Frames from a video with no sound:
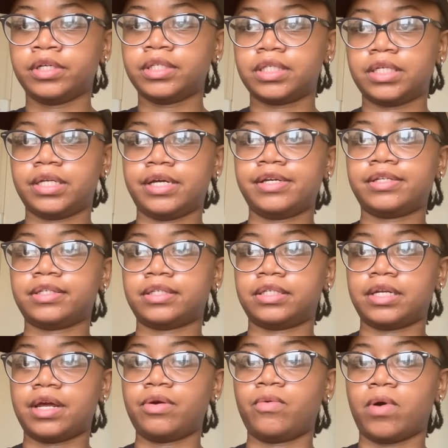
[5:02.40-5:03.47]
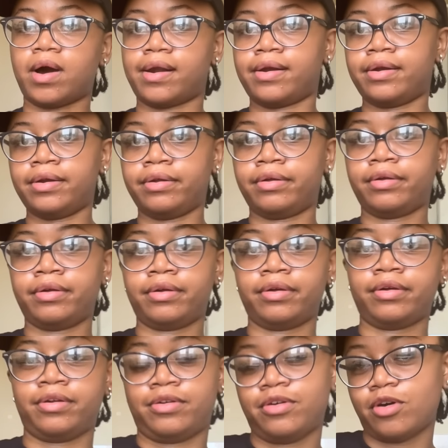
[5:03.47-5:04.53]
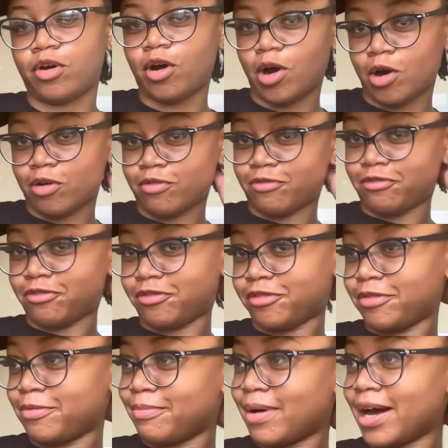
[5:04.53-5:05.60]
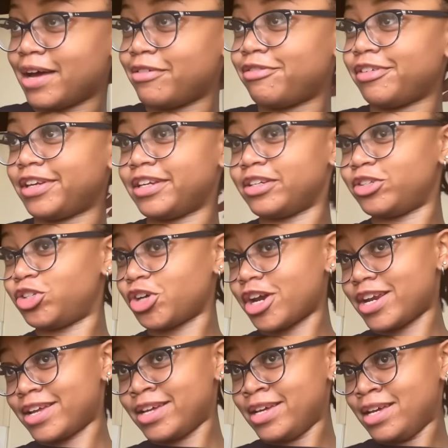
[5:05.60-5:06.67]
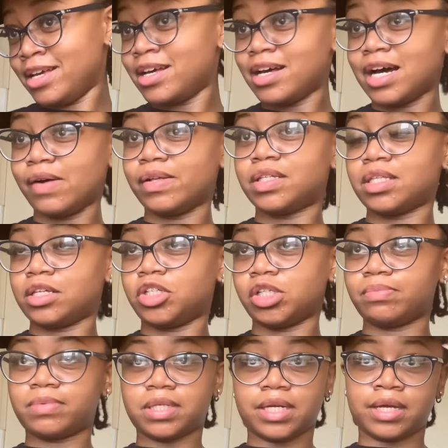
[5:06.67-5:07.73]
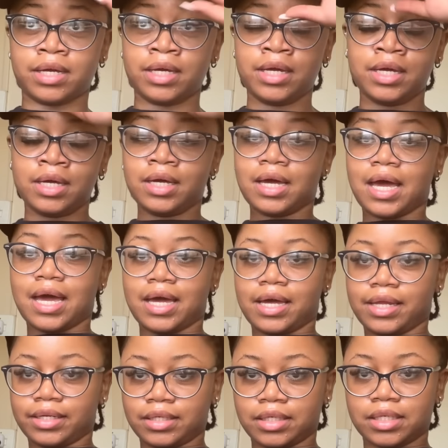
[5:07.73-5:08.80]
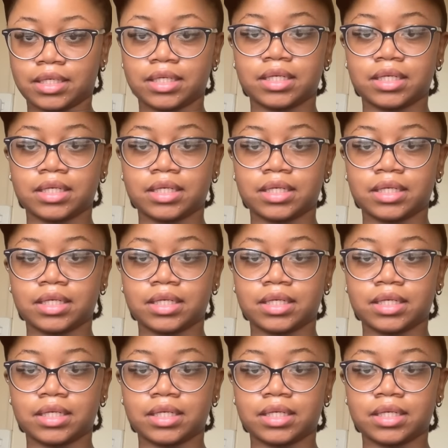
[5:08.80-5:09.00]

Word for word: today is day one of my fitness journey i went to the gym today and